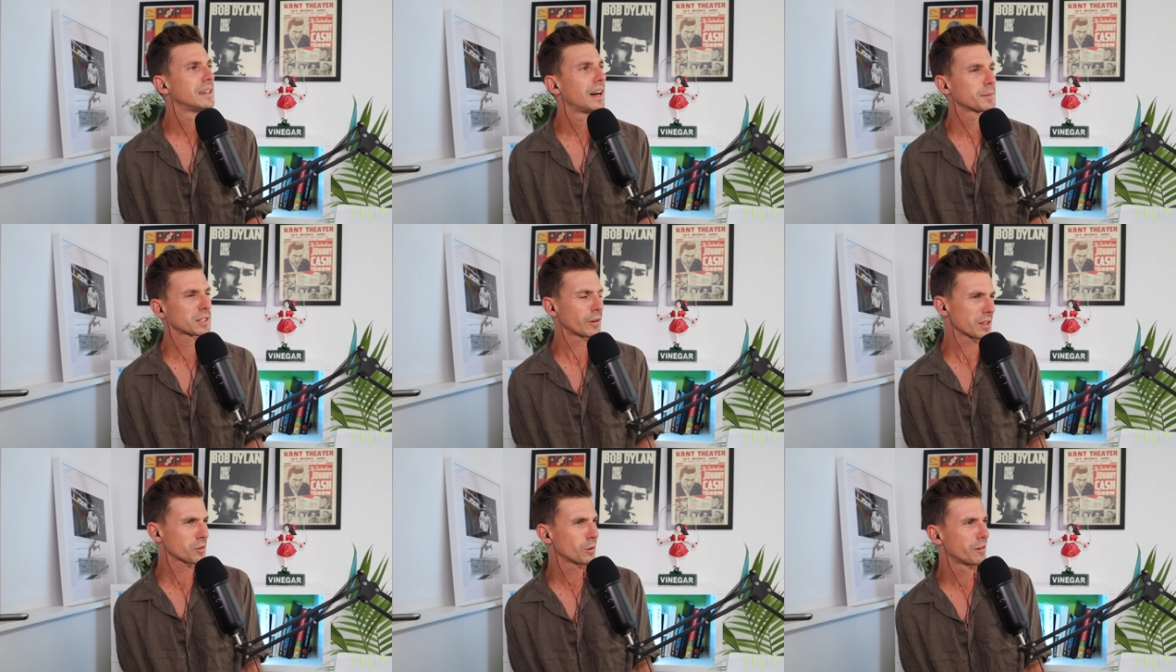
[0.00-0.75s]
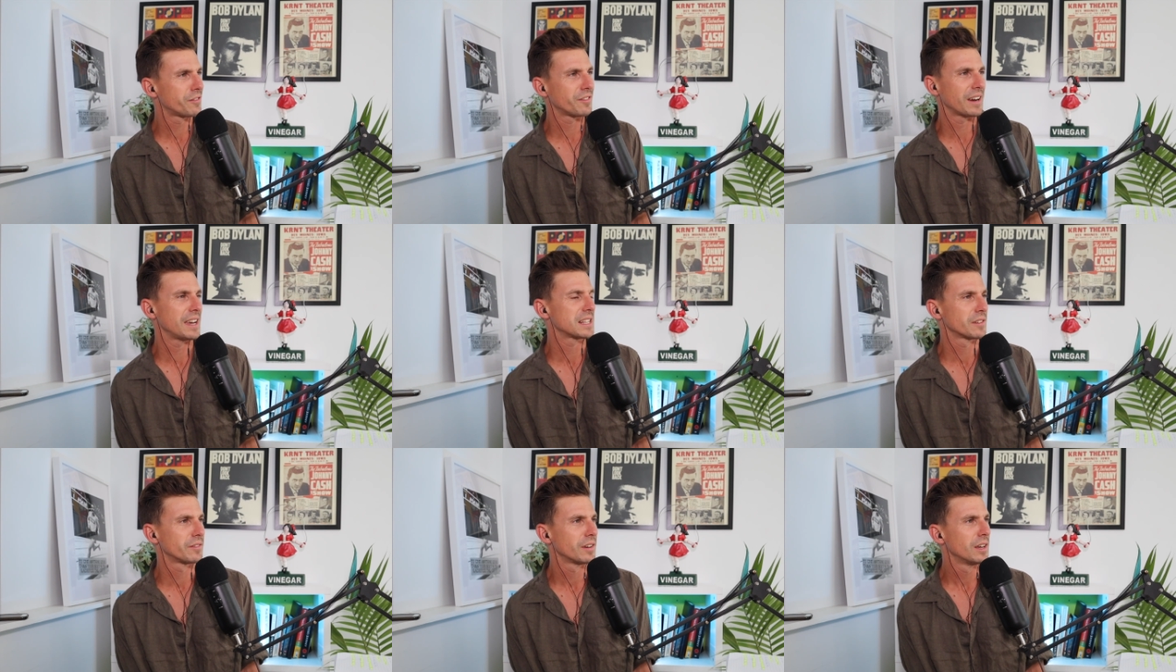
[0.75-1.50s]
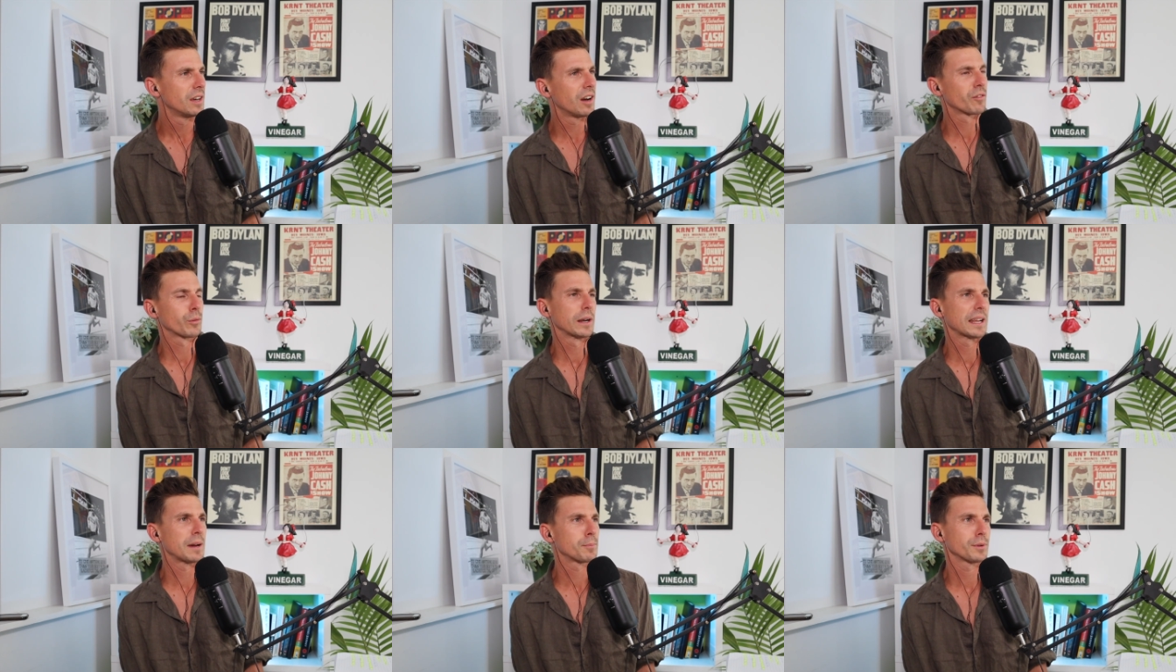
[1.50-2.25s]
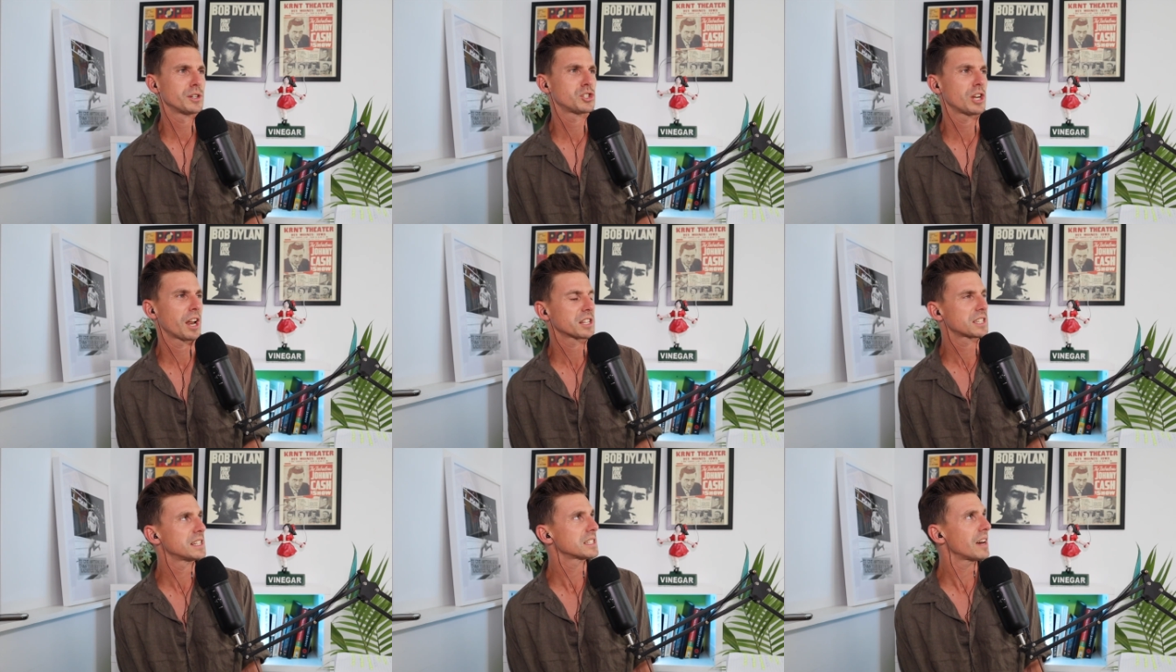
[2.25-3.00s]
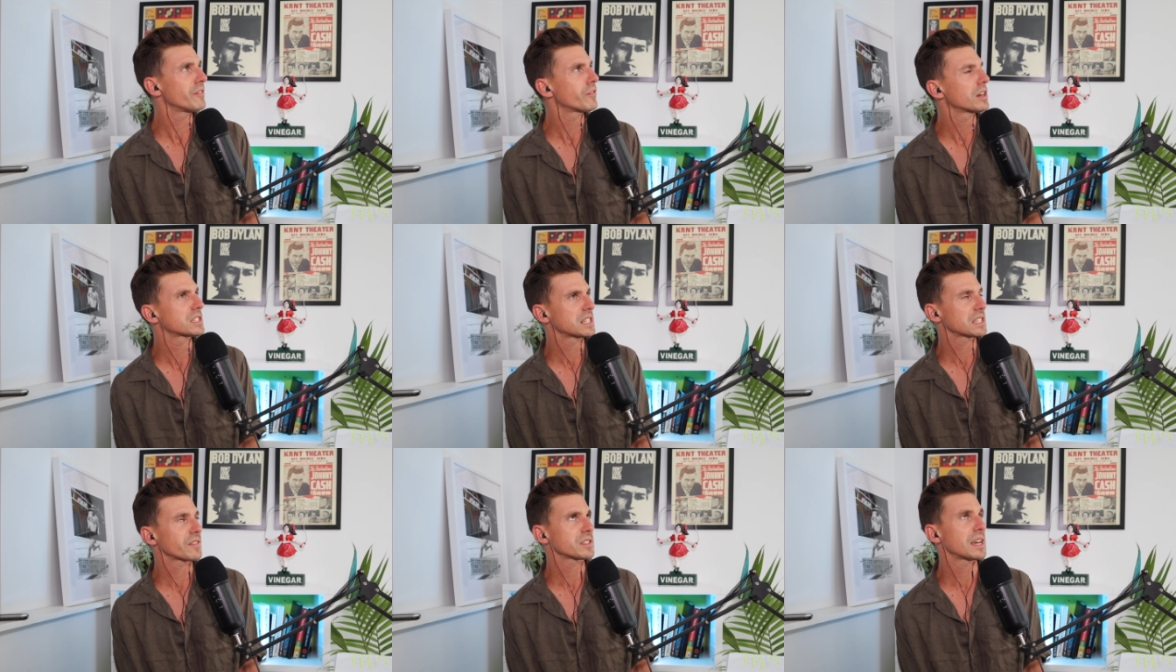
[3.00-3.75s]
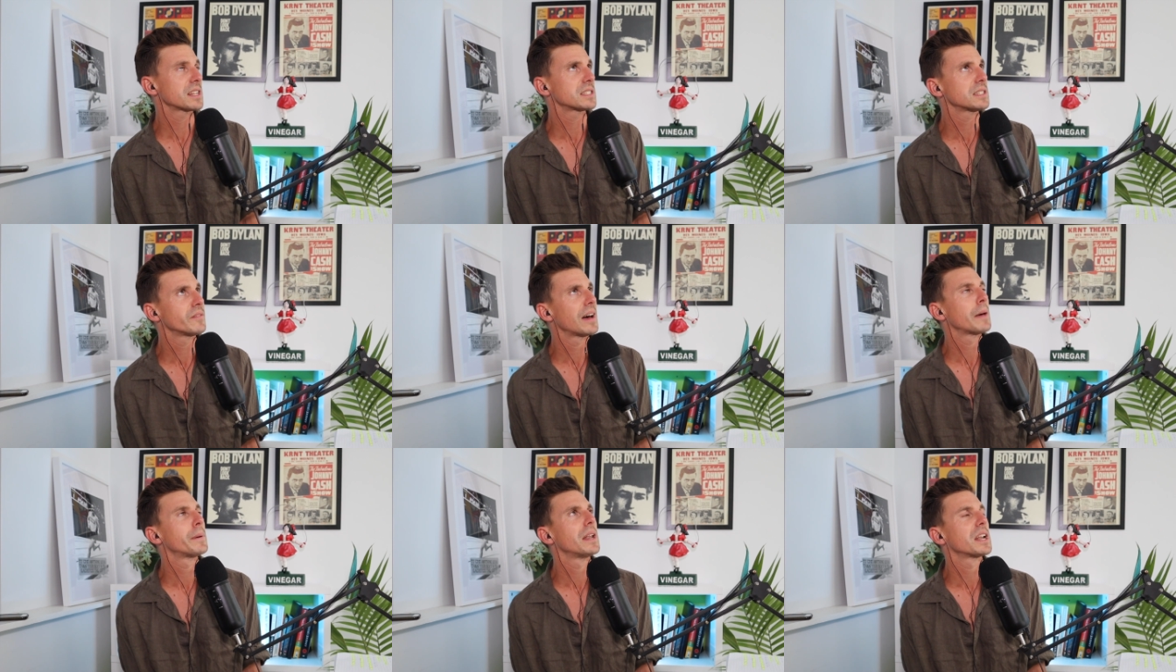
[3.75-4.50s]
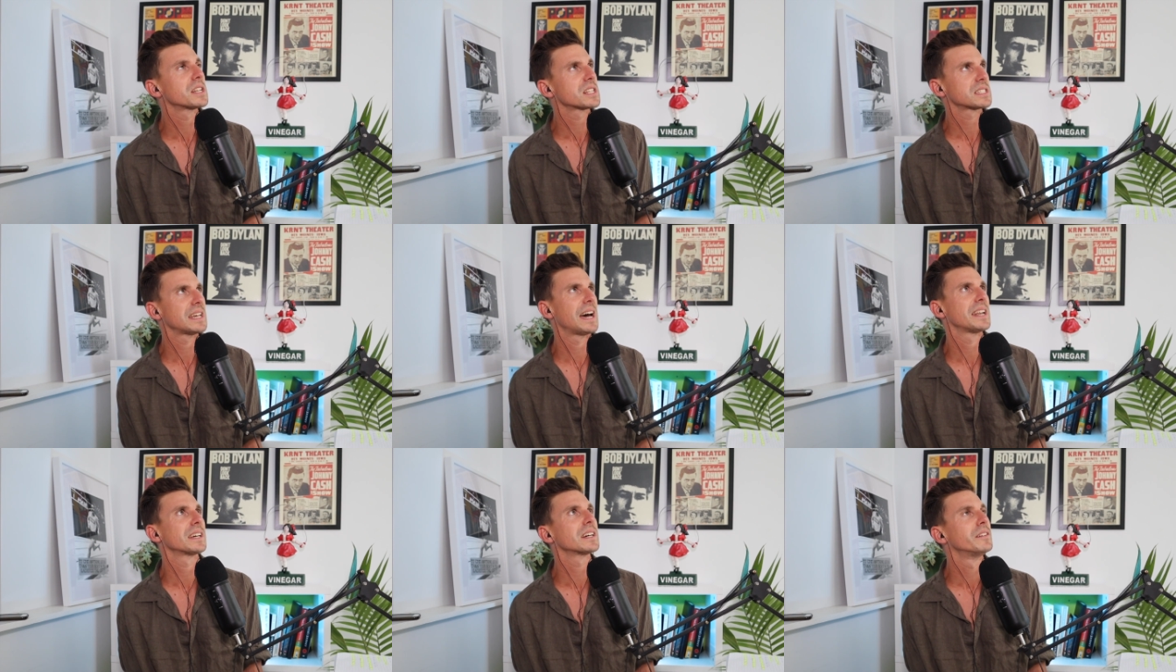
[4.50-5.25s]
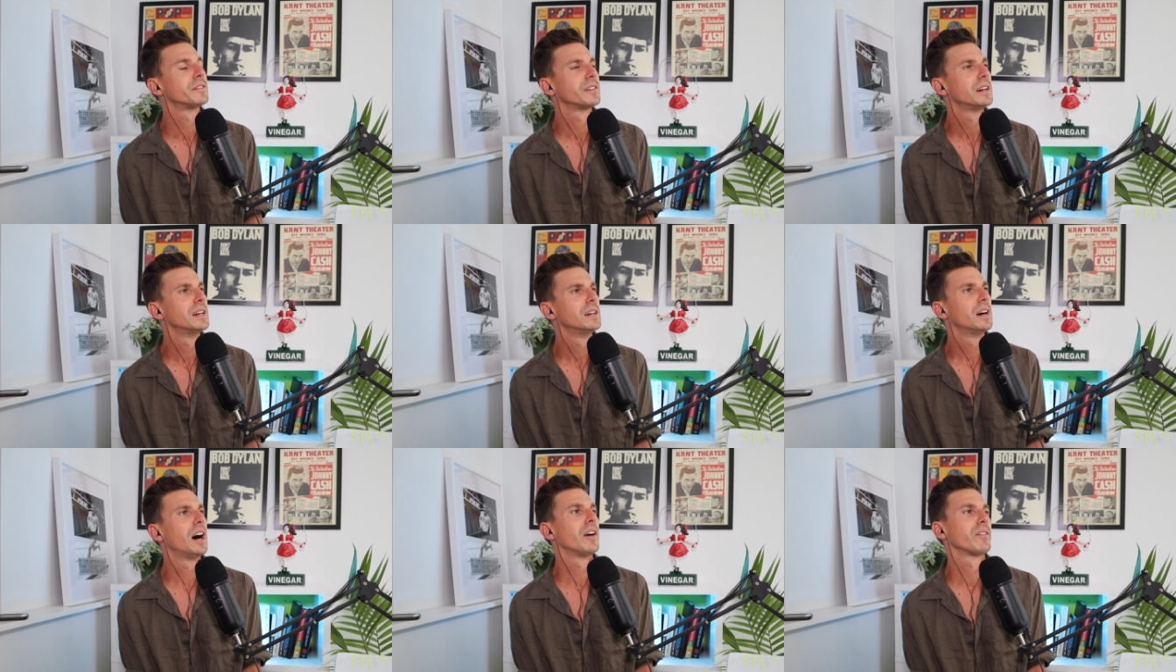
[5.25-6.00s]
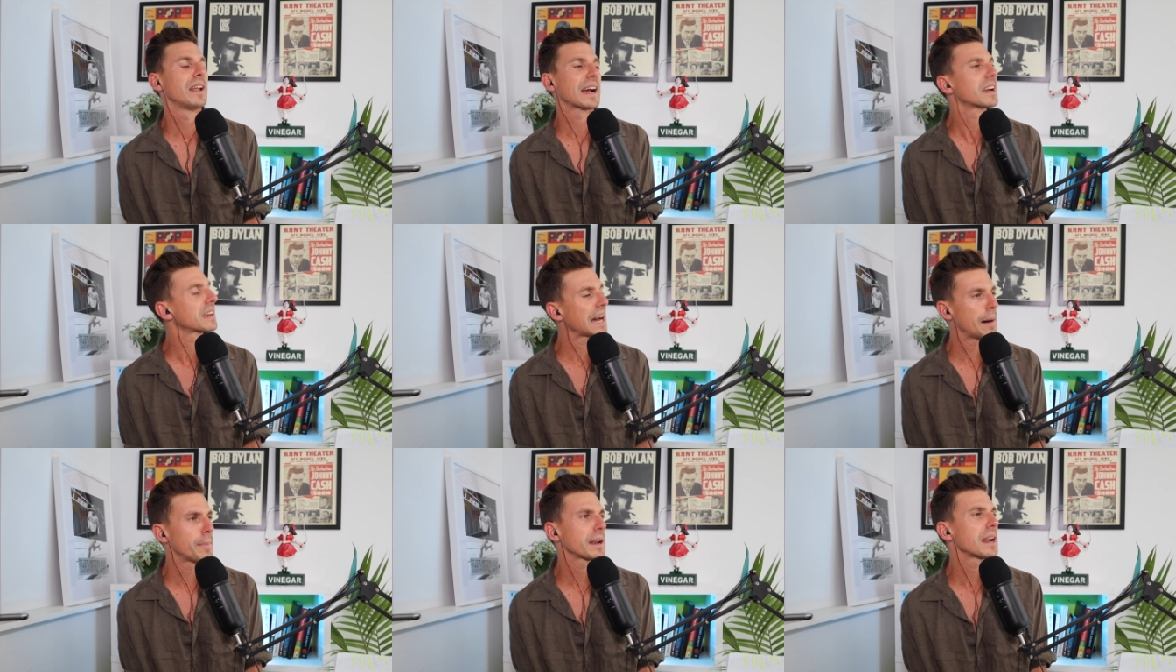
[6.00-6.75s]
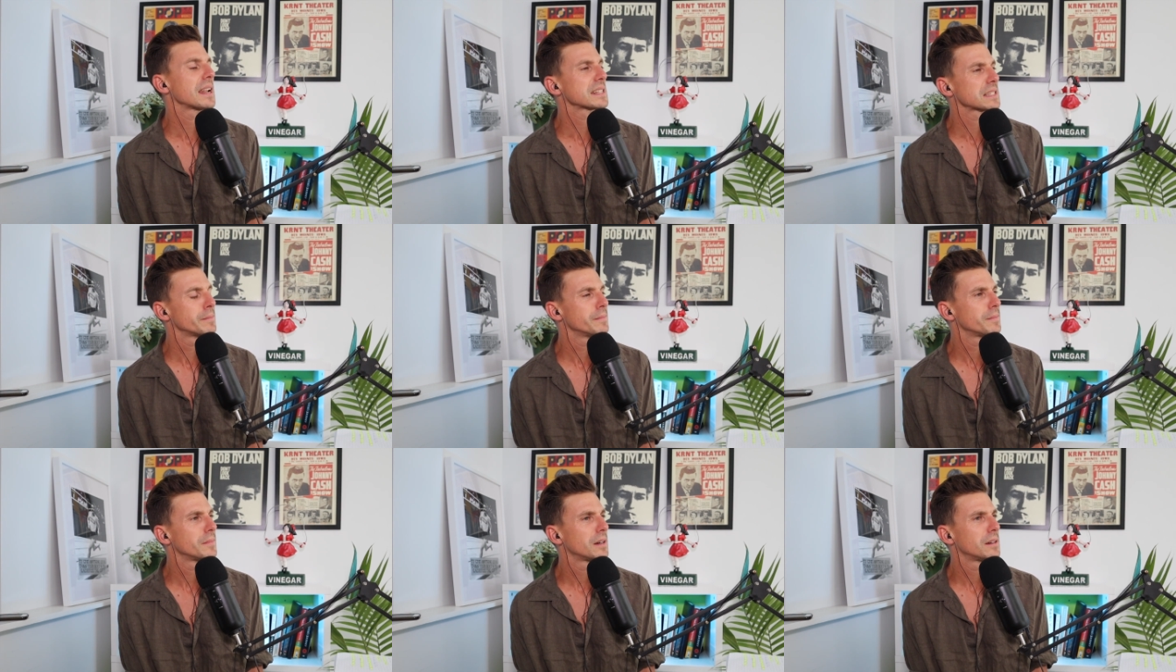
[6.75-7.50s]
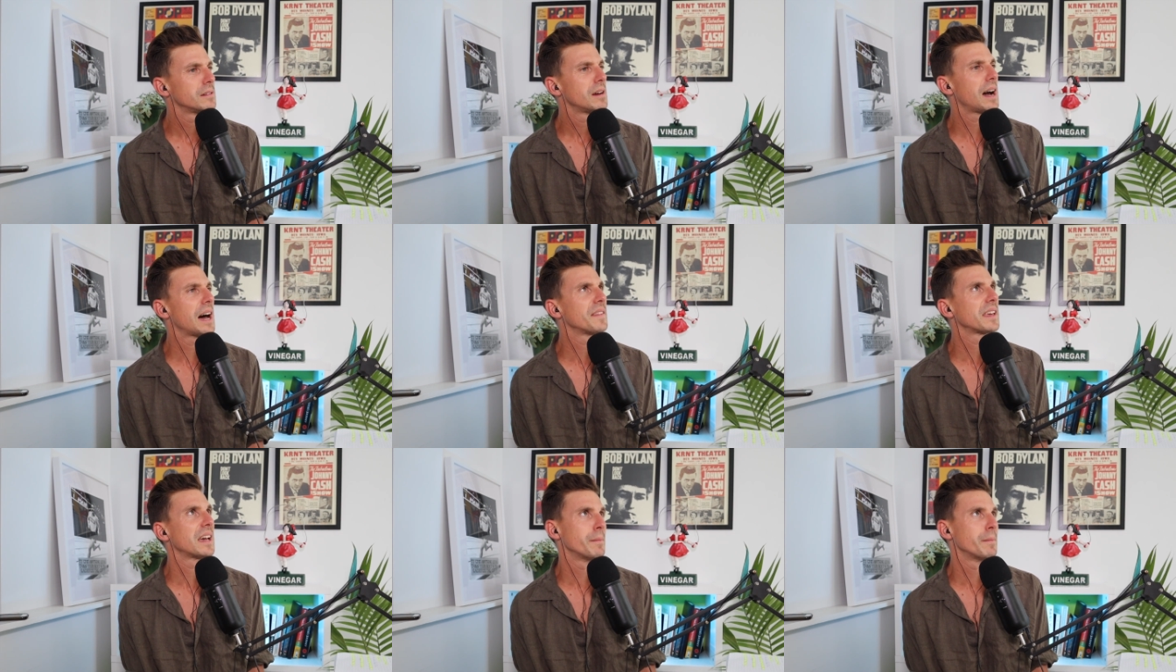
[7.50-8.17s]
I'm just going through a phase of of really appreciating since I've since I've started to develop an understanding of of like capitalism and the